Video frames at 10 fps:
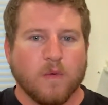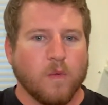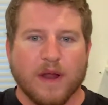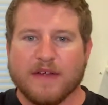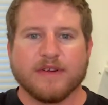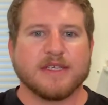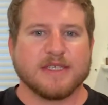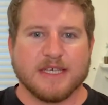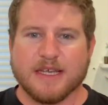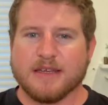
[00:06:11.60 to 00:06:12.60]
Whatever
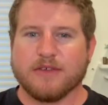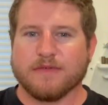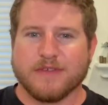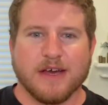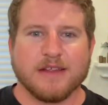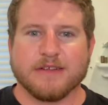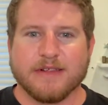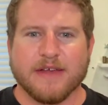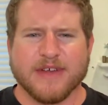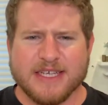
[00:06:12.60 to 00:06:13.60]
sin you've done in your
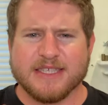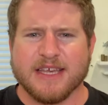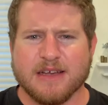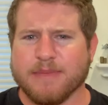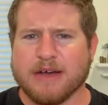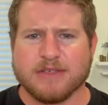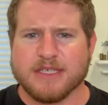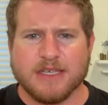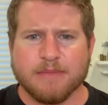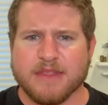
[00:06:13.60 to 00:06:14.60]
life, guys, think about
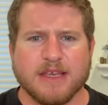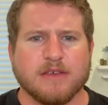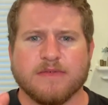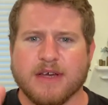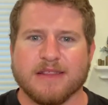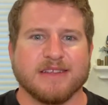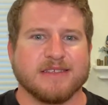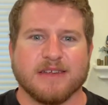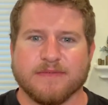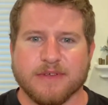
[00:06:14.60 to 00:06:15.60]
something you've done that's
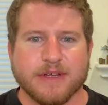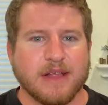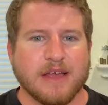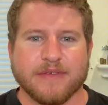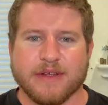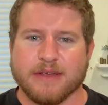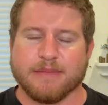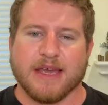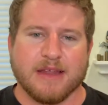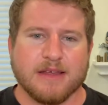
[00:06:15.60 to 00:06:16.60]
sinful in your life, and you're like,
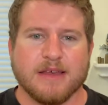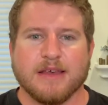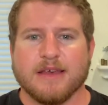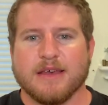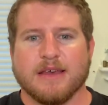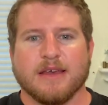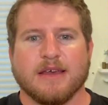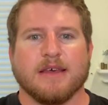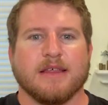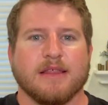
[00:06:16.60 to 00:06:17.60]
man,
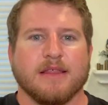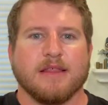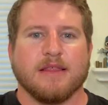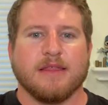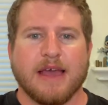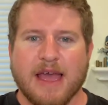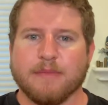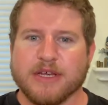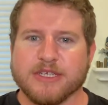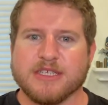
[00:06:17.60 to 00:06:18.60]
the
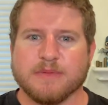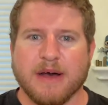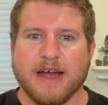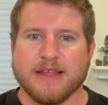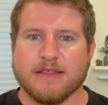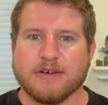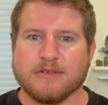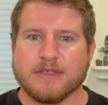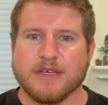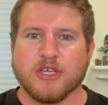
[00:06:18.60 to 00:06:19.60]
ambitions behind
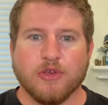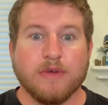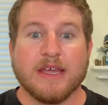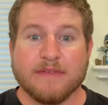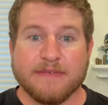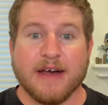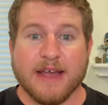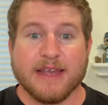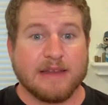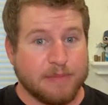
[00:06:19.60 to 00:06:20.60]
those, you can
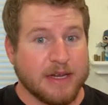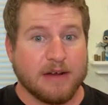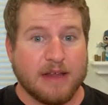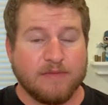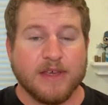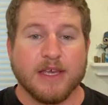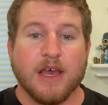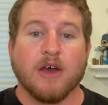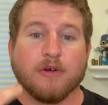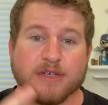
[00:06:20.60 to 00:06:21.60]
find bitter envy
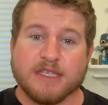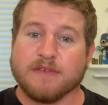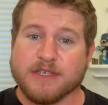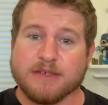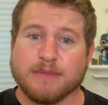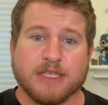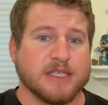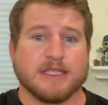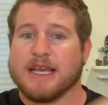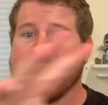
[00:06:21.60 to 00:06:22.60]
or selfish
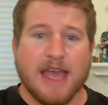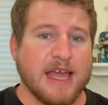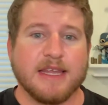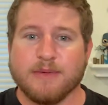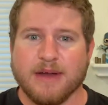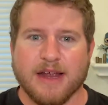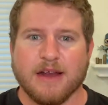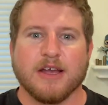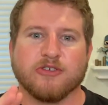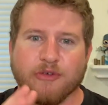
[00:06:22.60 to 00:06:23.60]
ambitions
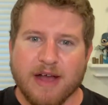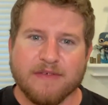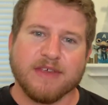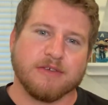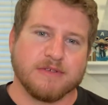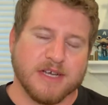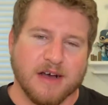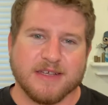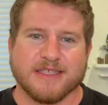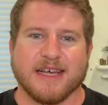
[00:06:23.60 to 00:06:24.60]
anywhere driving you to
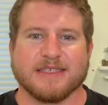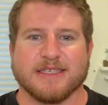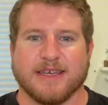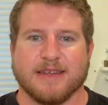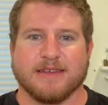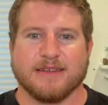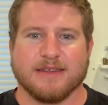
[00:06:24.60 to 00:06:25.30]
cause that sin.